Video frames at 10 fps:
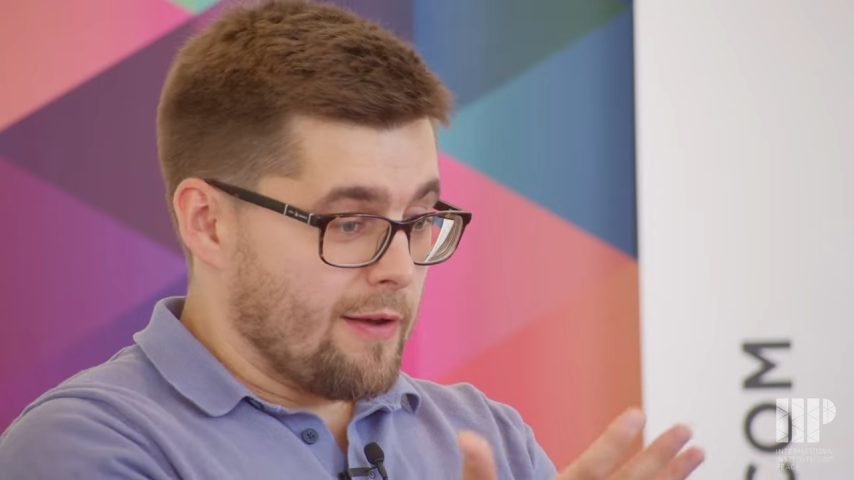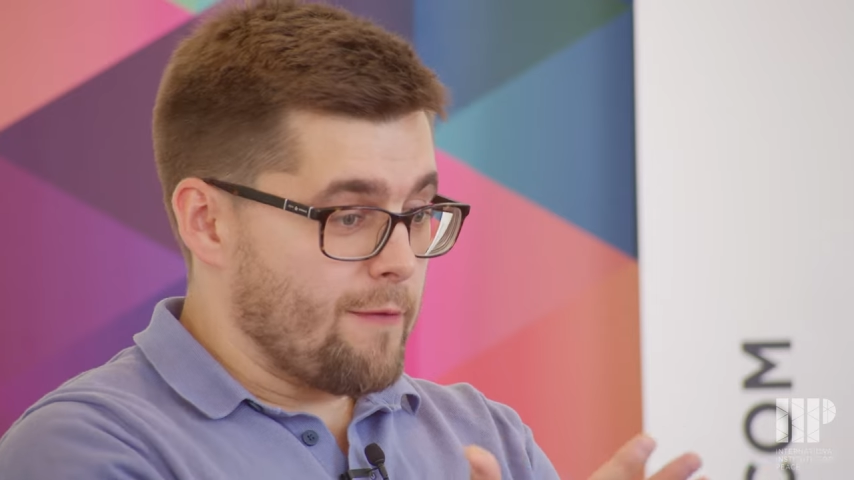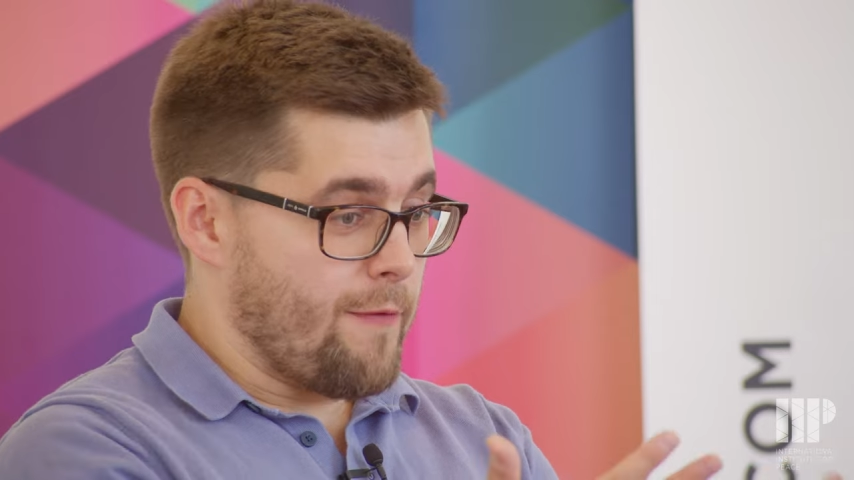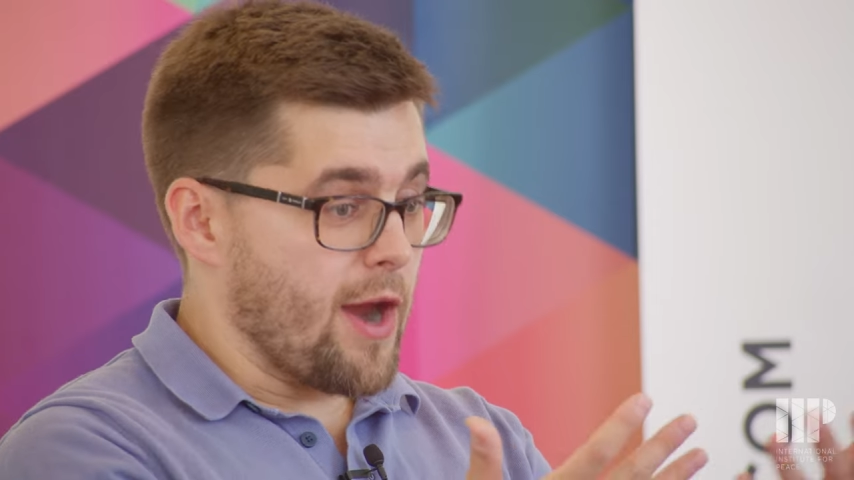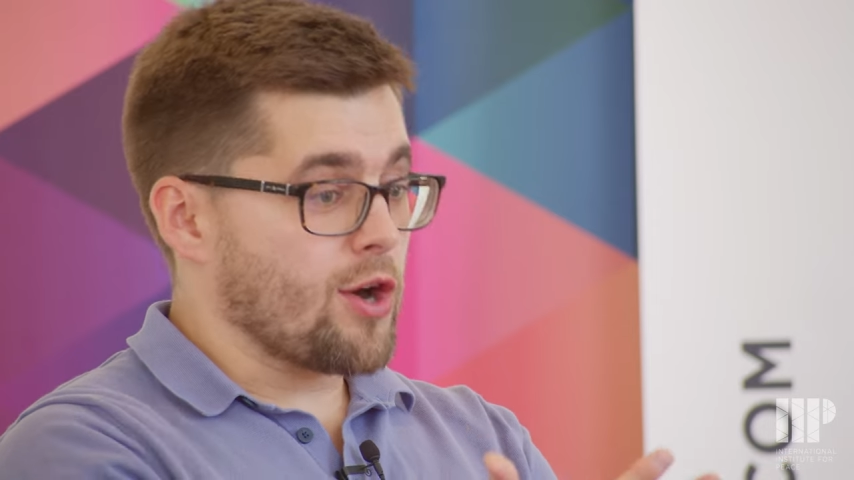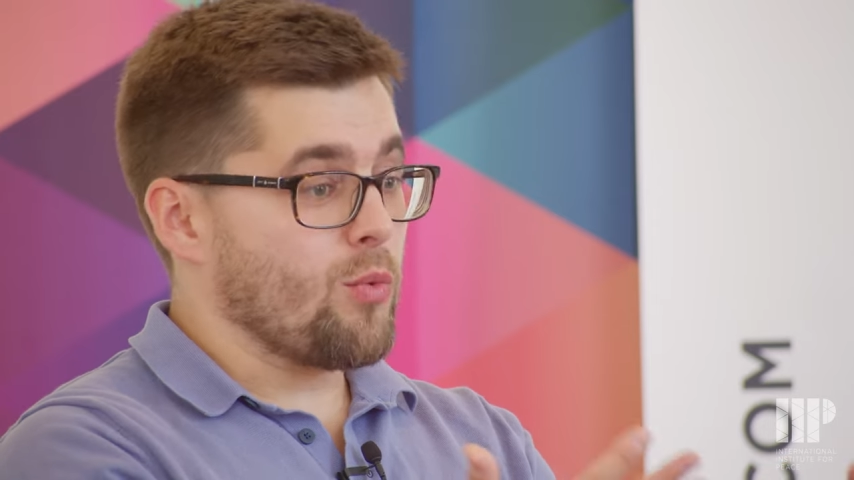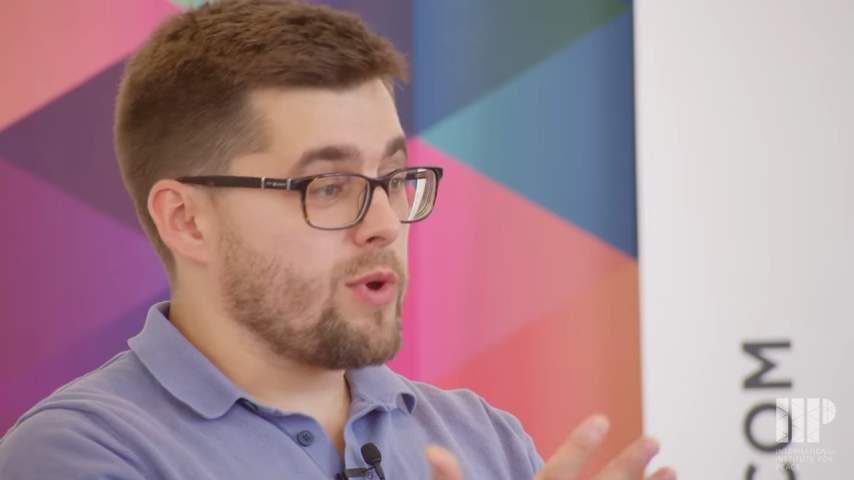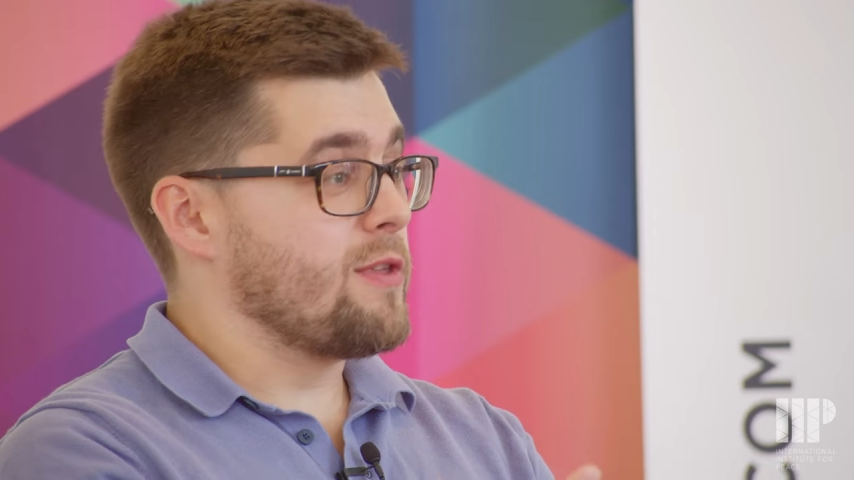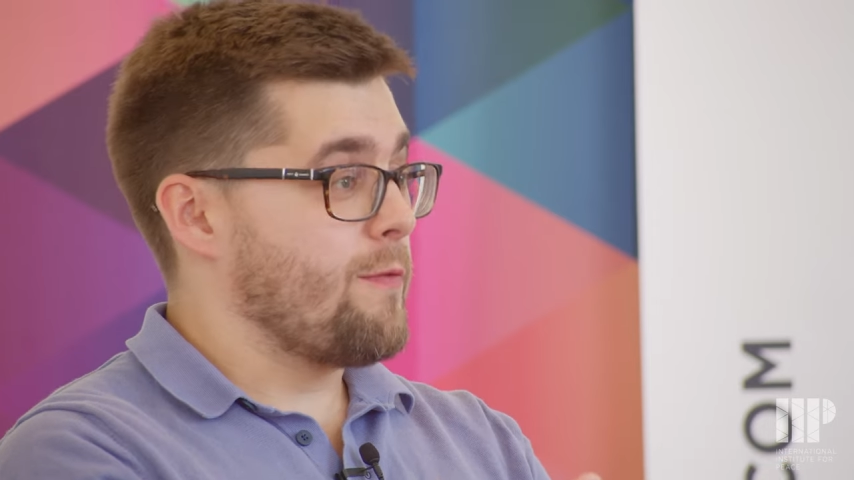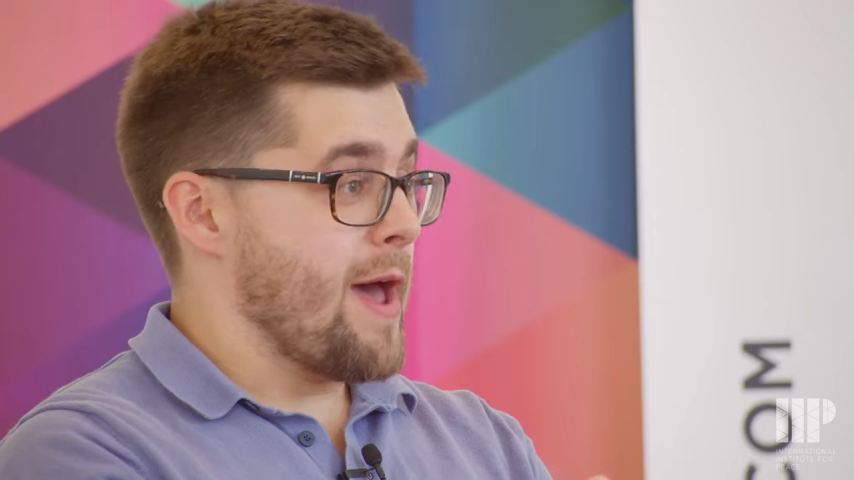fair
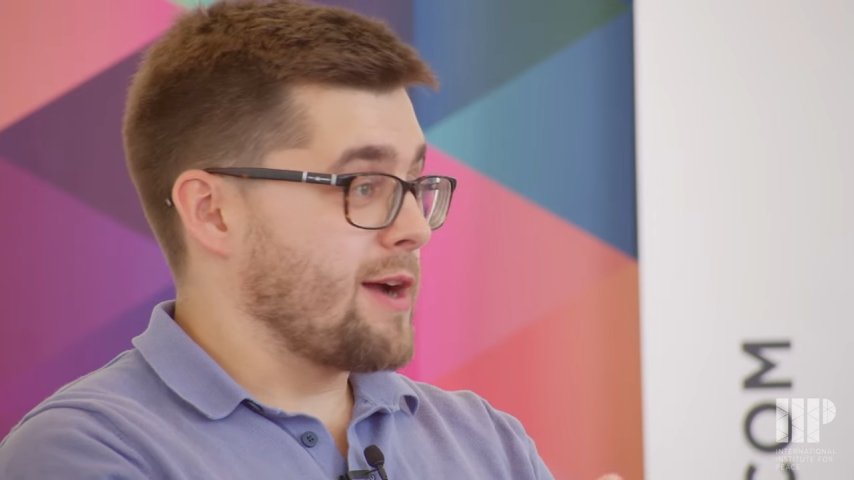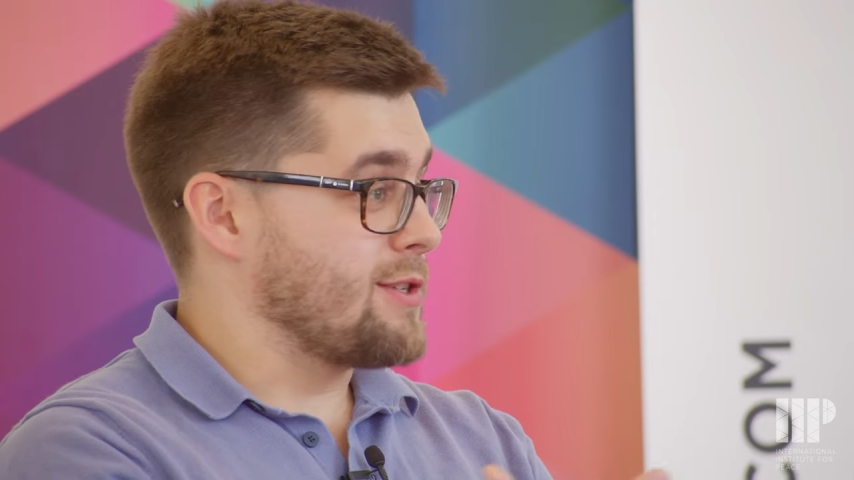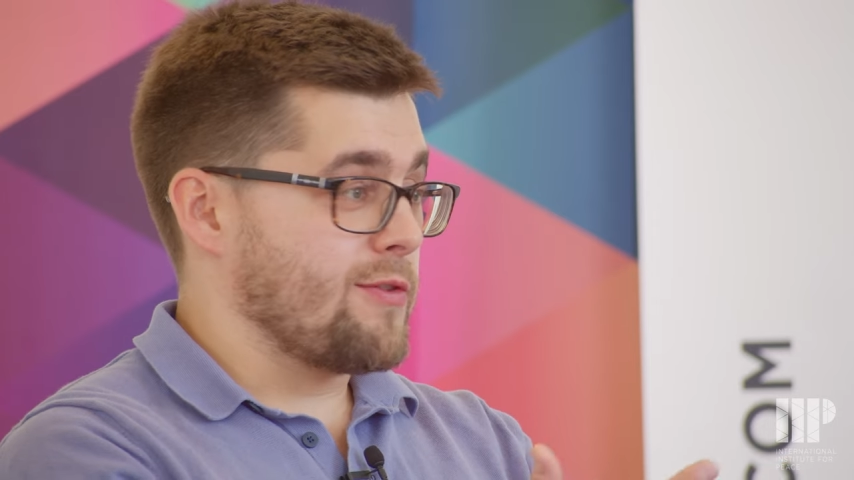with the facts.